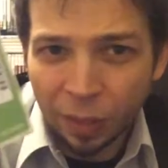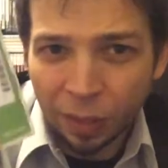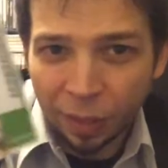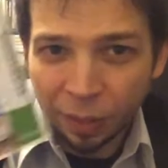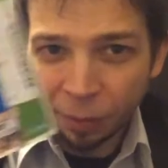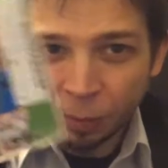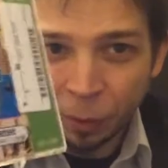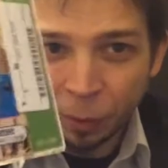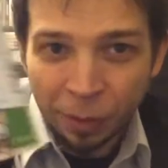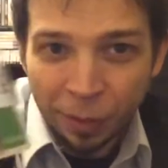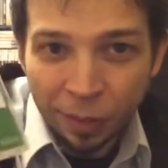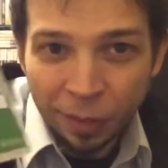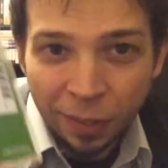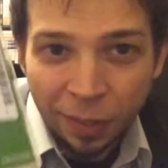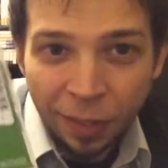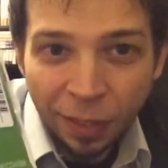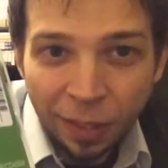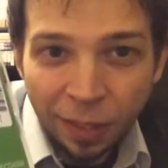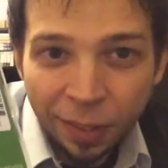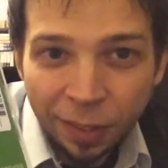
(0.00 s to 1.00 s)
if you can
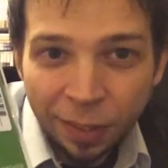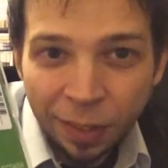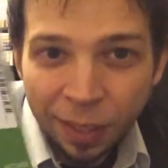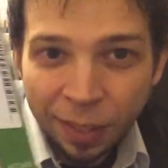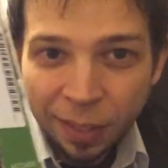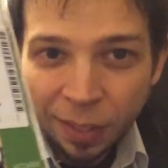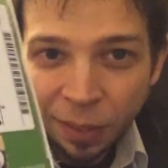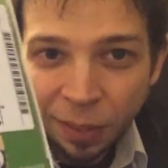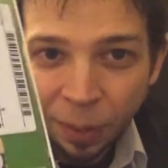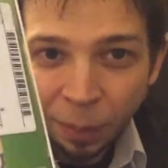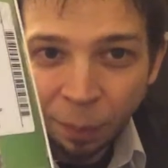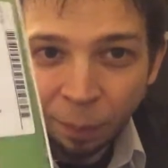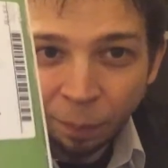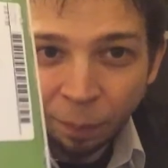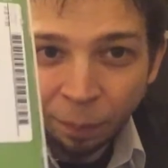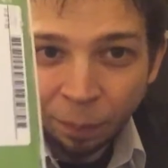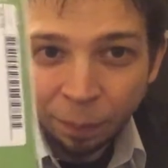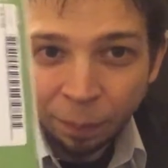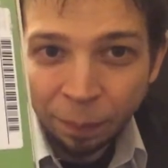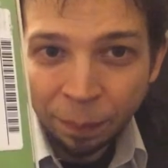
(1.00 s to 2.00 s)
see, it's got some
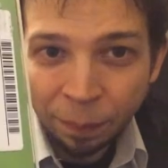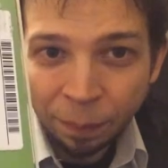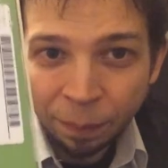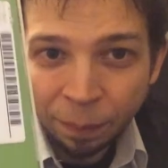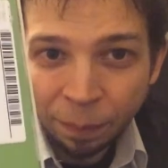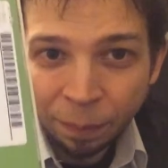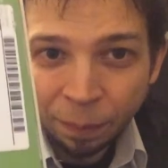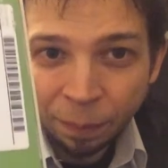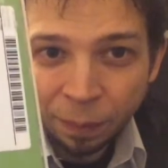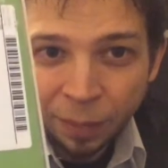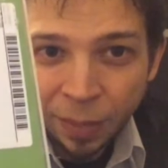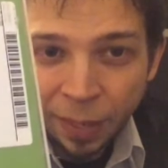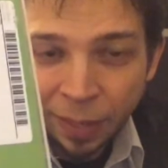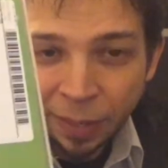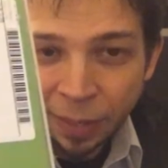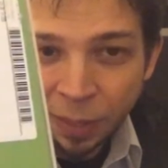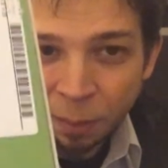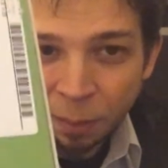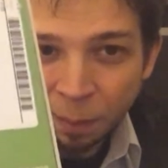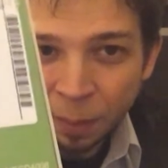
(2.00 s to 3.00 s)

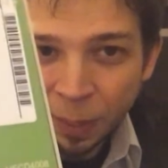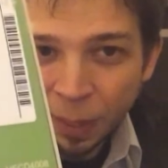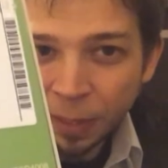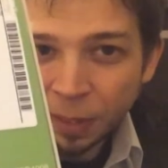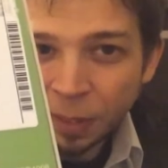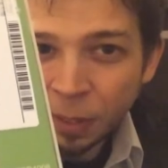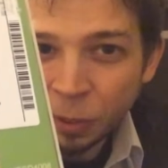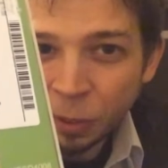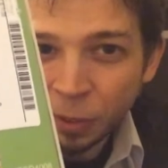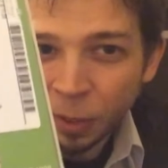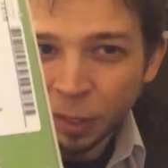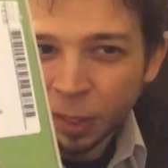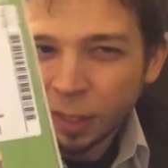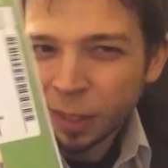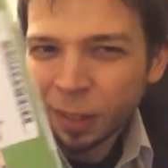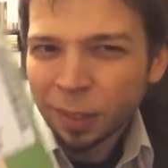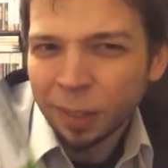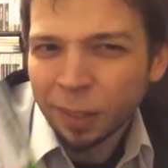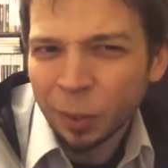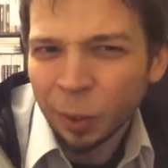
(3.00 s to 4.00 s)
tennis panty
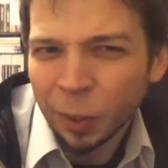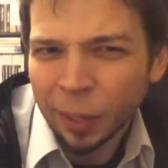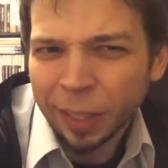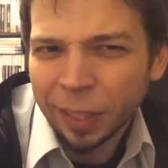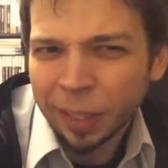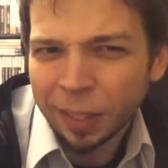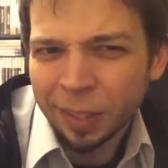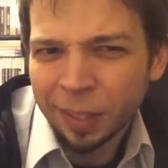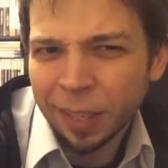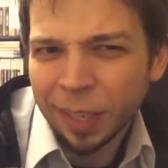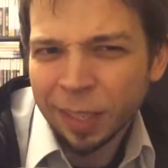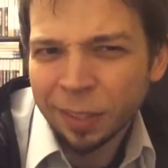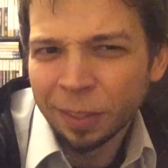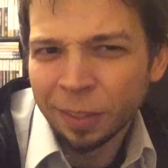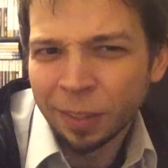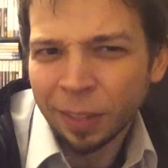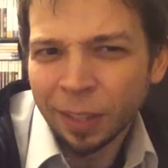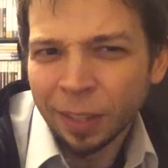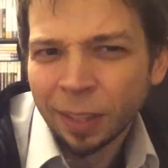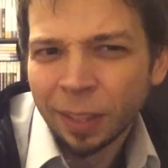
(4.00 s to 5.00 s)
shots, so I guess that's a
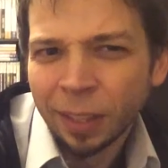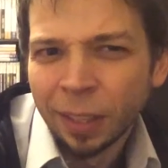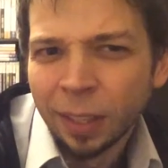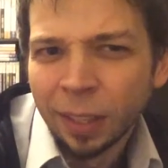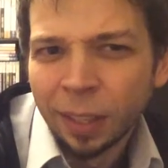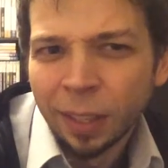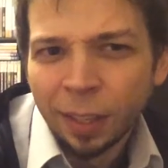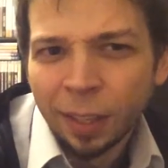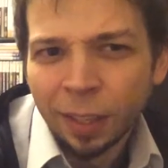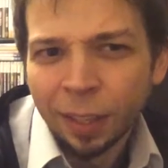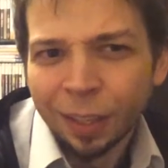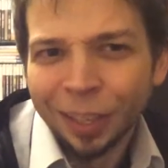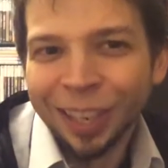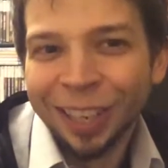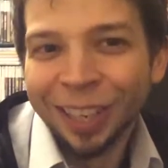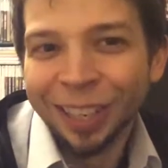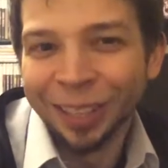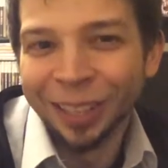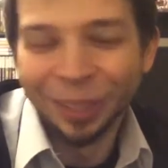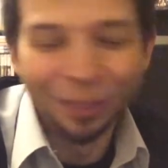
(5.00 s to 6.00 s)
thing.
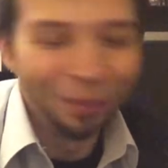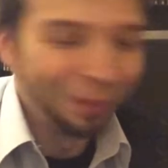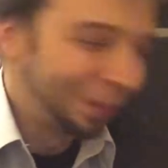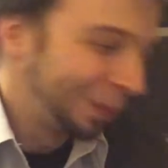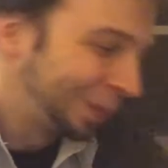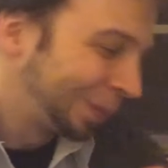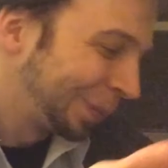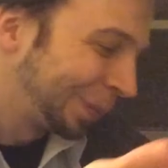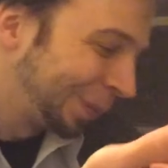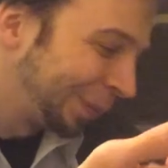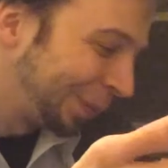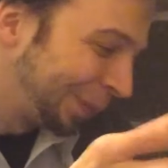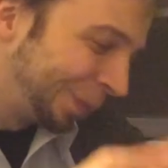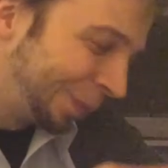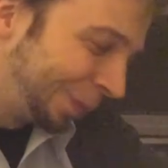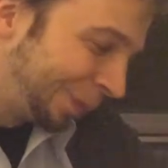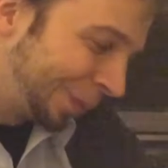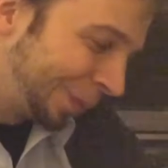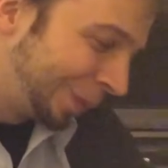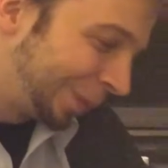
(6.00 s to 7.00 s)
Um,
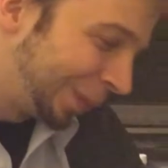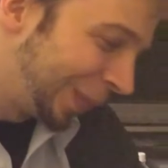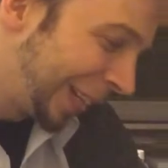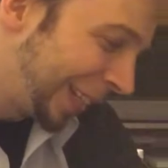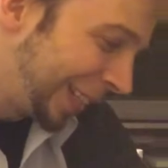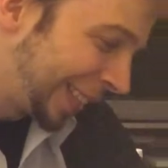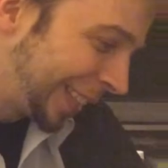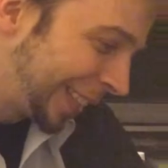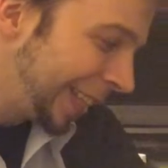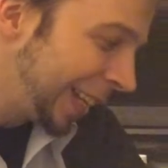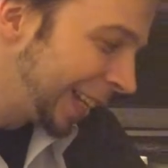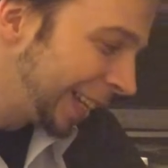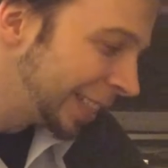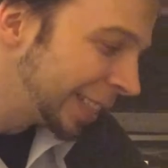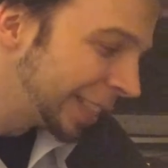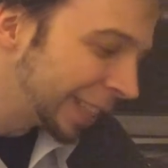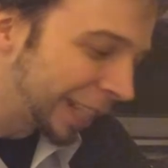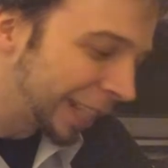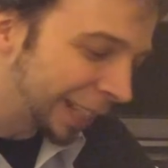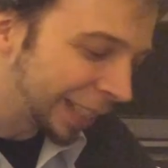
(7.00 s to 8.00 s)
but yeah, I
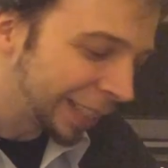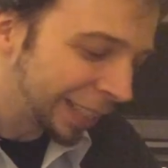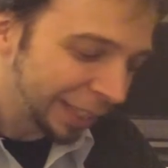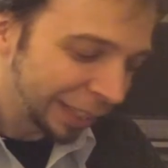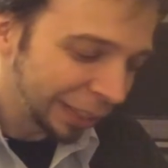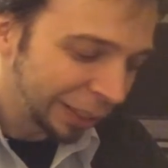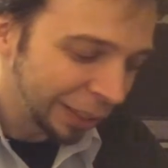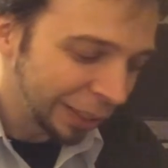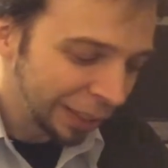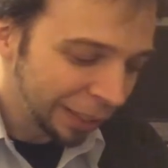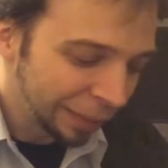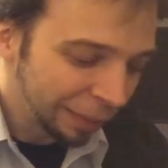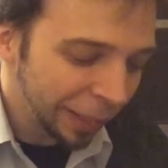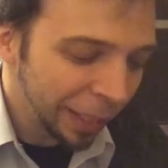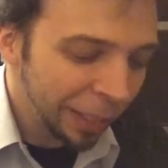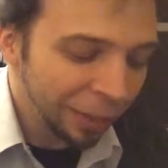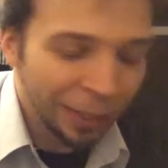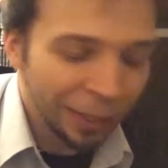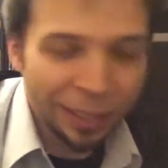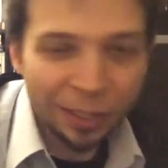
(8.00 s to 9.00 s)
just got it because the
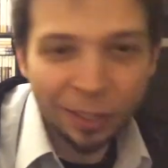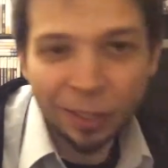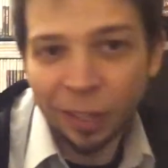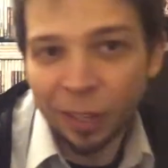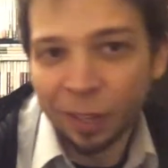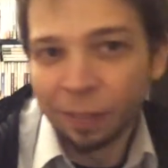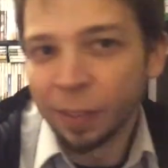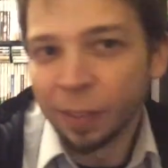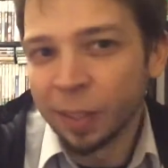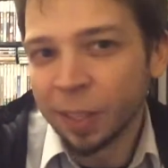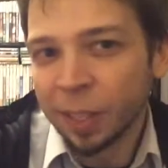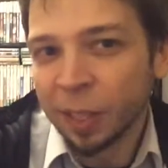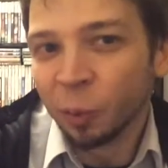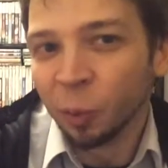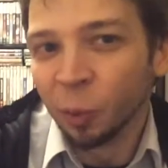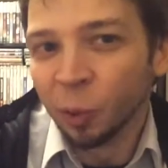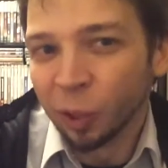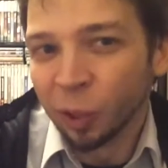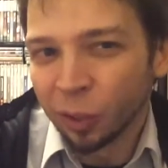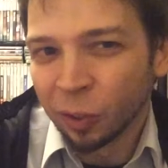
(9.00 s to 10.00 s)
video I saw of the
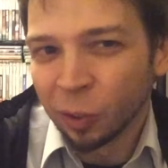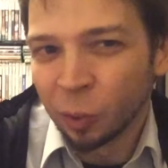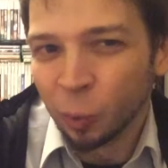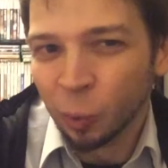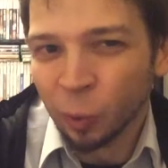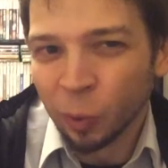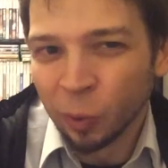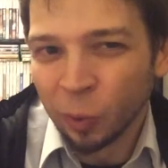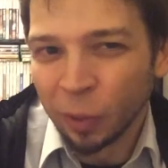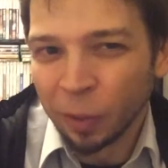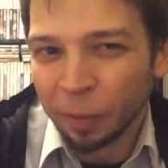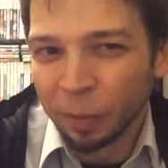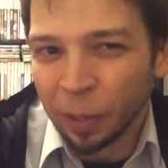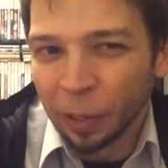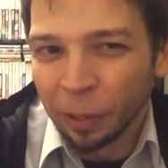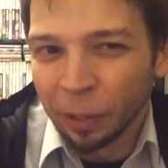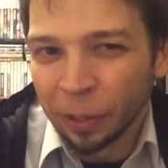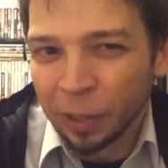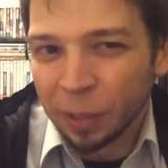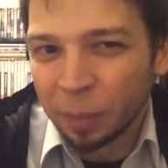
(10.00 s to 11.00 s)
sequel looked cool, so I
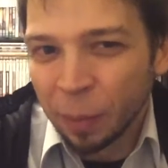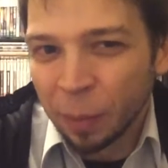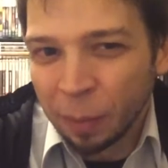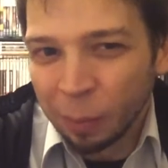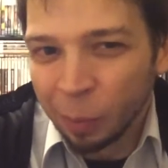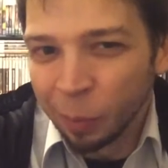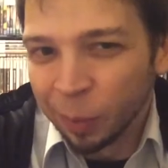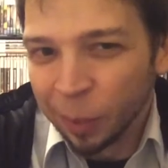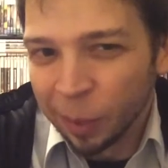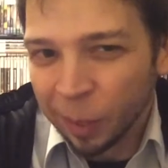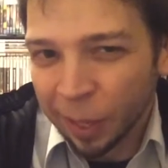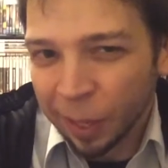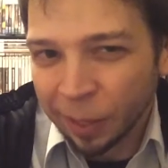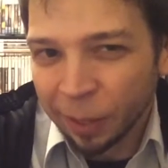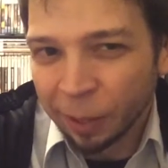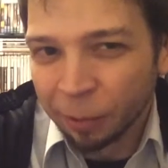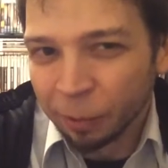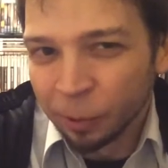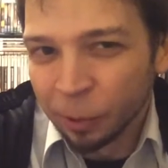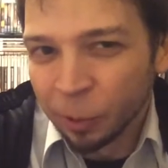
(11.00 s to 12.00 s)
figured it's probably like
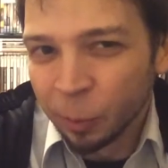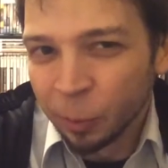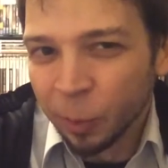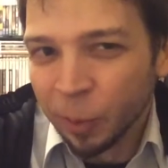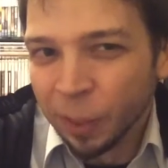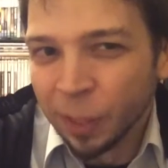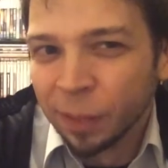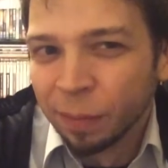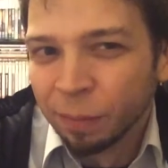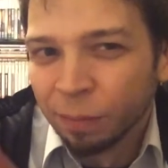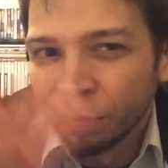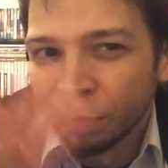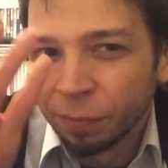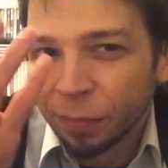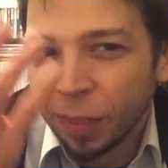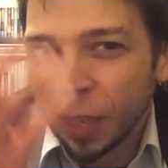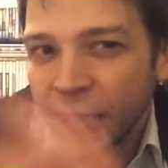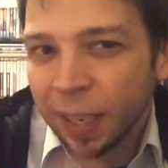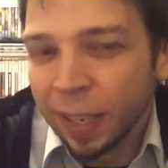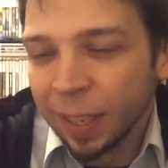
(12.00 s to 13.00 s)
the first one,
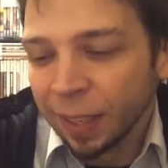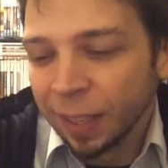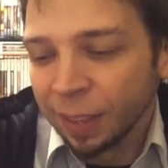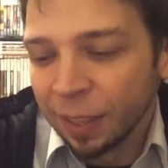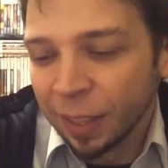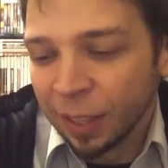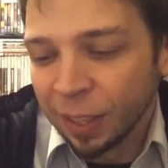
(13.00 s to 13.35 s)
and